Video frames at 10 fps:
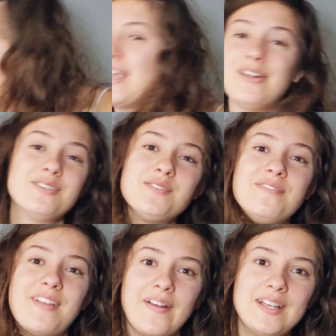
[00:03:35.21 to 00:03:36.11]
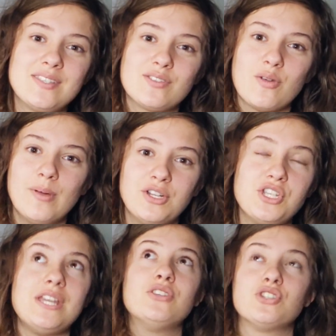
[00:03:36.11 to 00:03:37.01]
It also varies so much
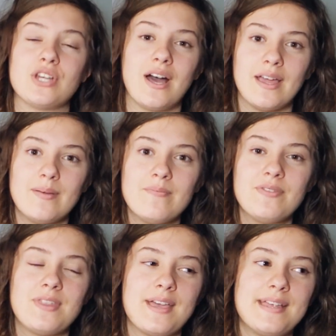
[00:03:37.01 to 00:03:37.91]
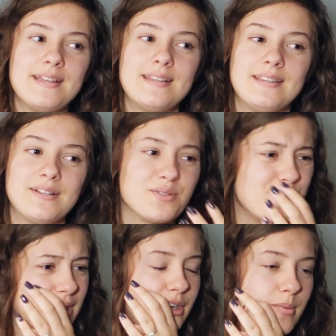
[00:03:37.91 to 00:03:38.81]
each time that there's
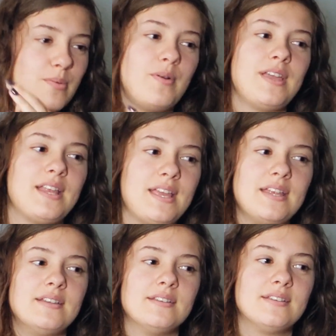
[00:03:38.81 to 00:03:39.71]
really no point in